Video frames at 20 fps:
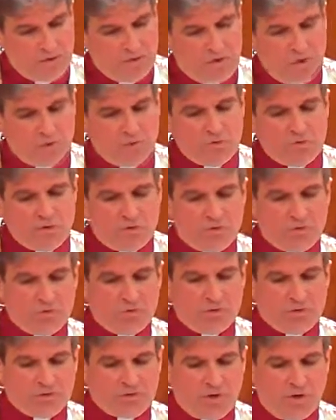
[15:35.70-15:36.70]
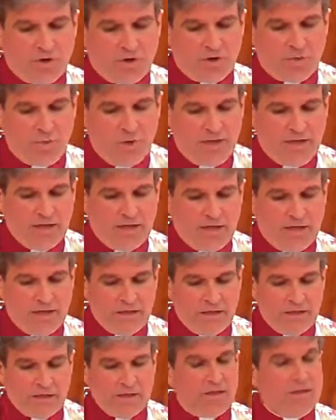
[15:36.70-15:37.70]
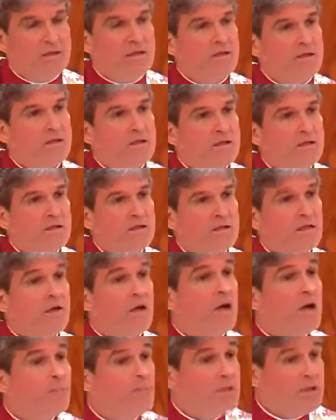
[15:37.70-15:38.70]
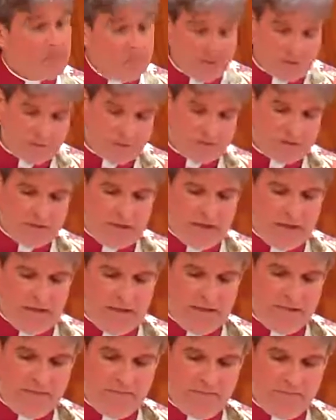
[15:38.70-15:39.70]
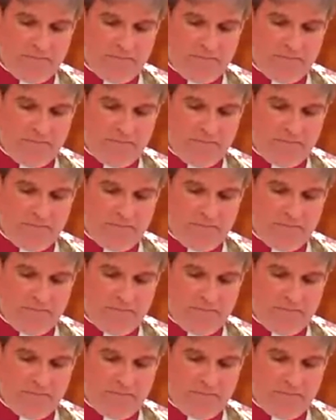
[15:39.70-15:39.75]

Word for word: You Jews are awaiting the coming of the Messiah.